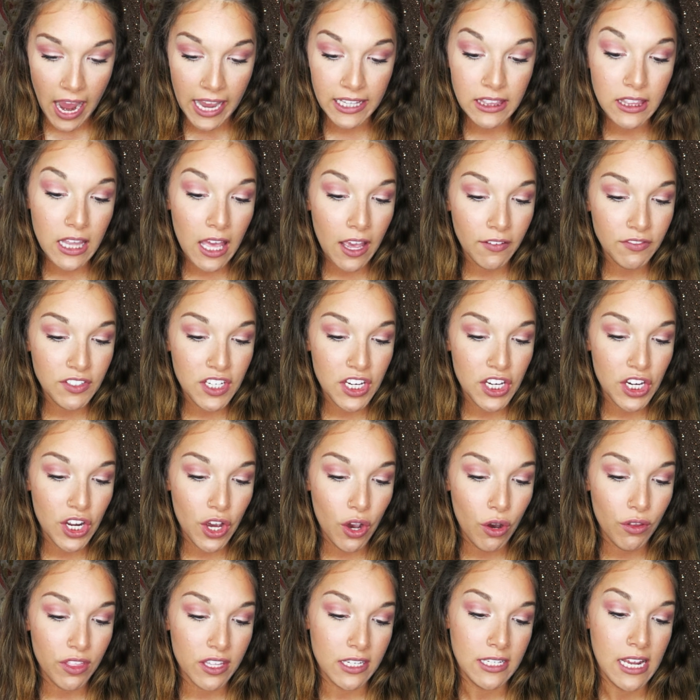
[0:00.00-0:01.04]
I'd love to
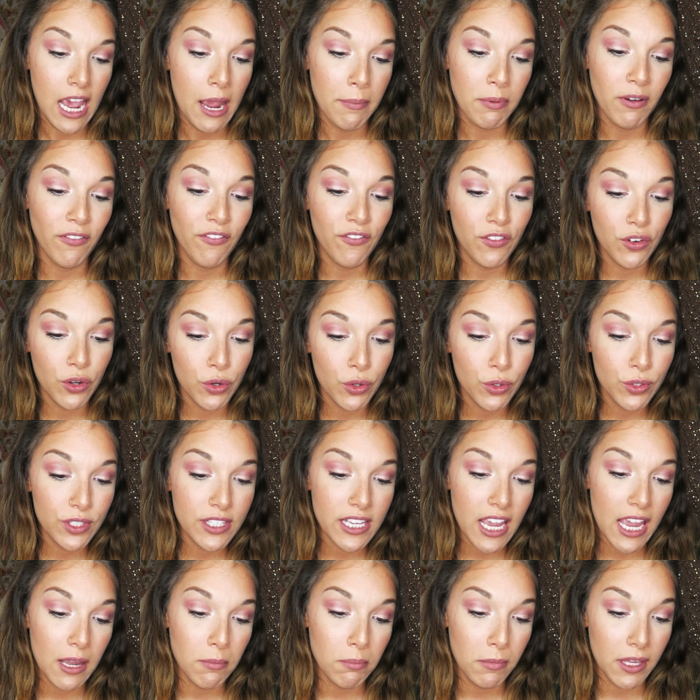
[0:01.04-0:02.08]
know the type of
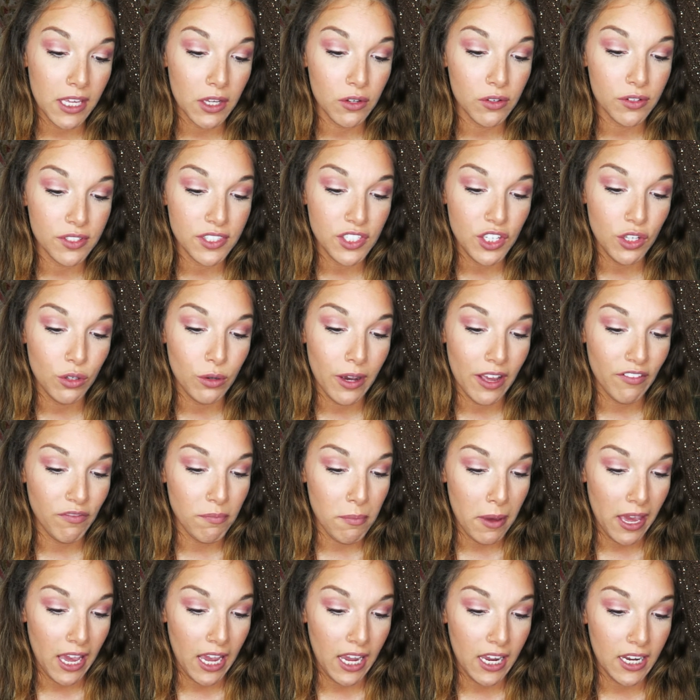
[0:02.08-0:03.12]
foods and meals you have
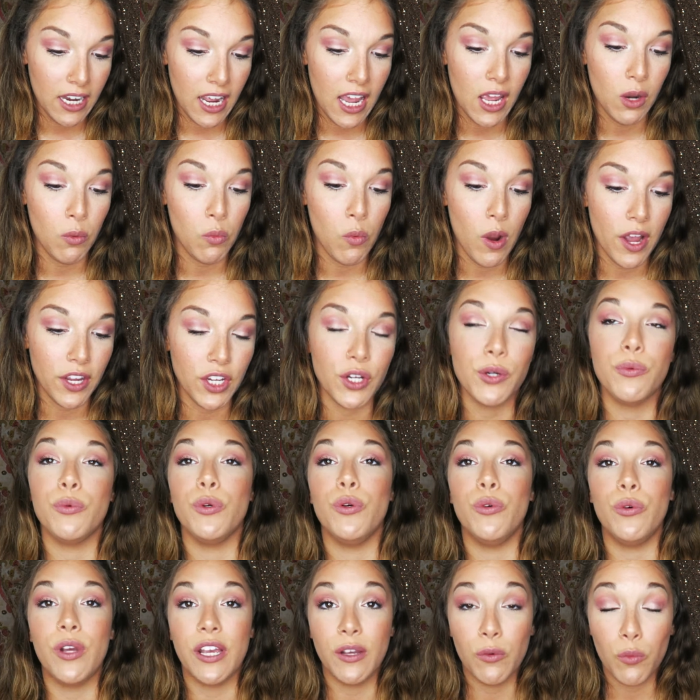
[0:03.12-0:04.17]
made and what
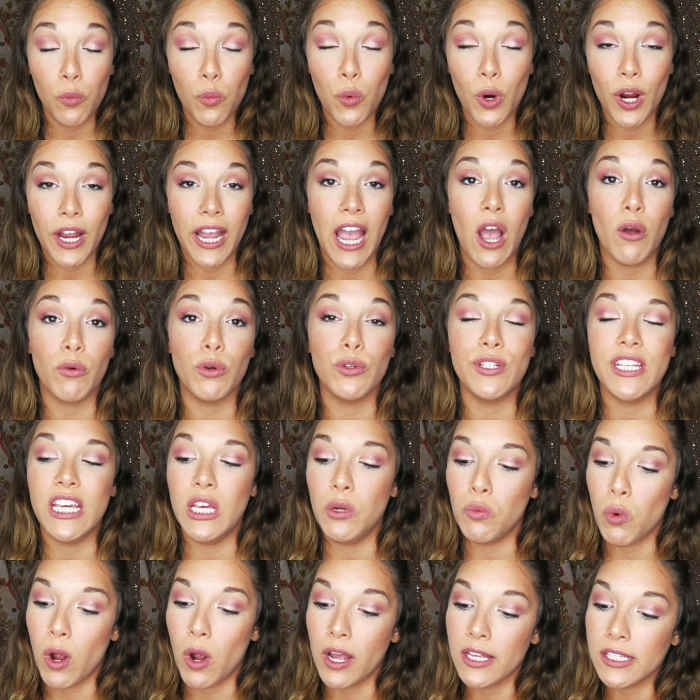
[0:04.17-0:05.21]
your workout
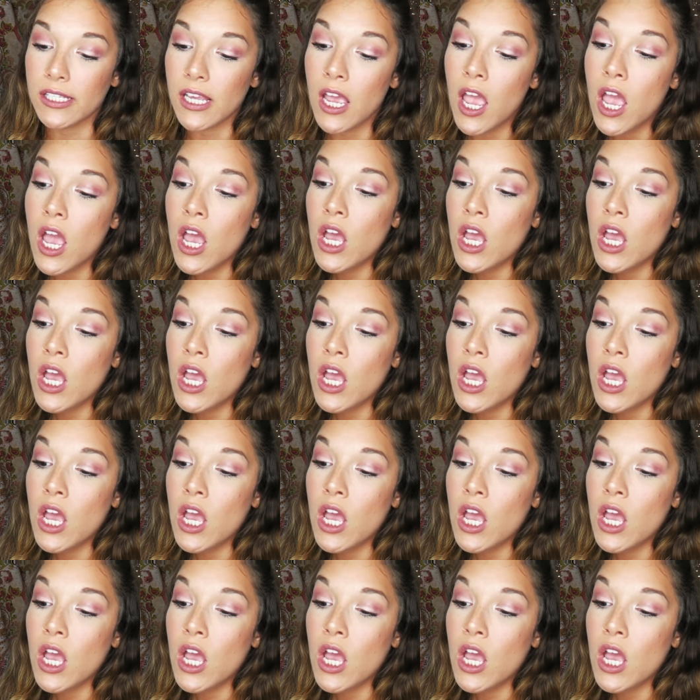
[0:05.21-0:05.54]
routine was.